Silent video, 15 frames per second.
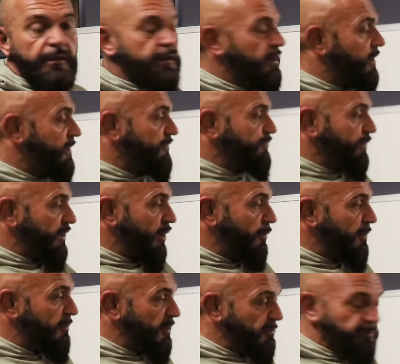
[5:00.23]
That's what the
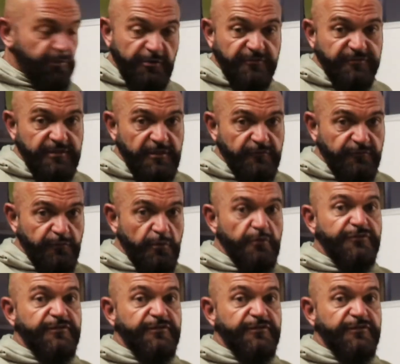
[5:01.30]
albumin part stands for.